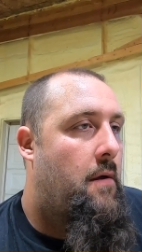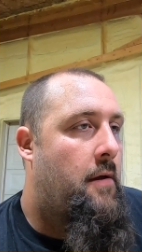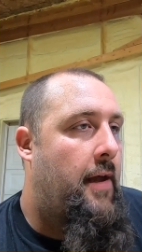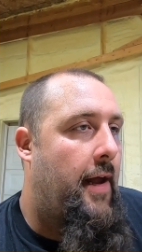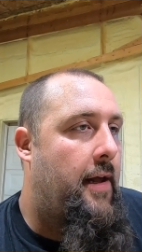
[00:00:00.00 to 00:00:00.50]

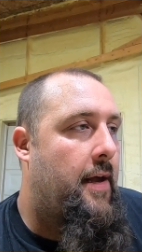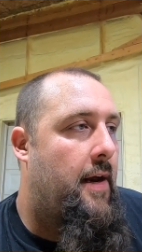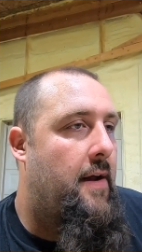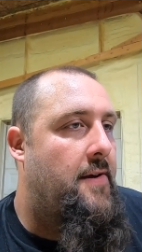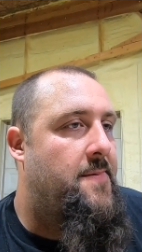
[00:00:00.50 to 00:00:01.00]
Kenny
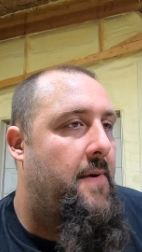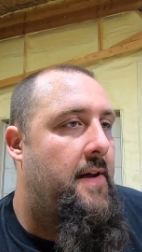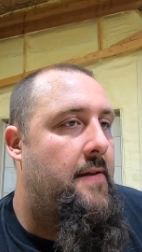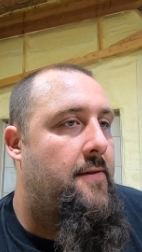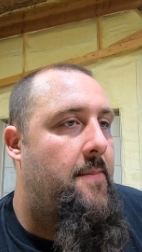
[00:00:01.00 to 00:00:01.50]
kind of
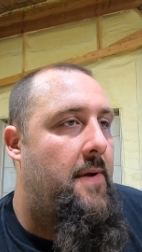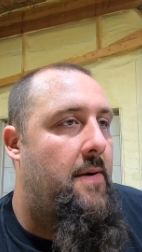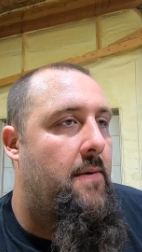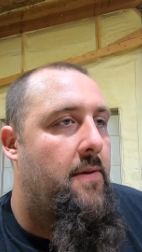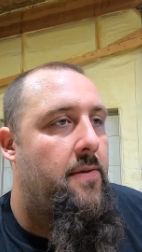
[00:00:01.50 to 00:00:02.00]
explained it to
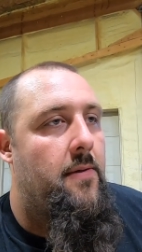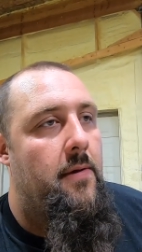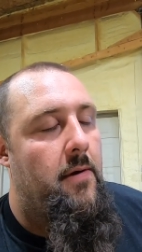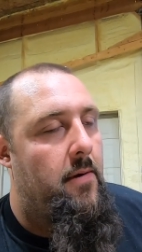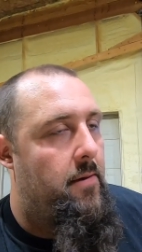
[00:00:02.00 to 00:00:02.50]
me with
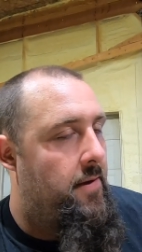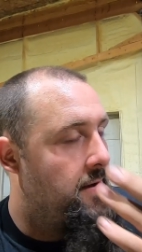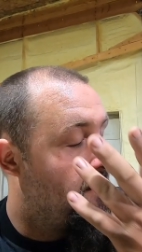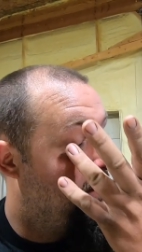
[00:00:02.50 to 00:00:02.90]
this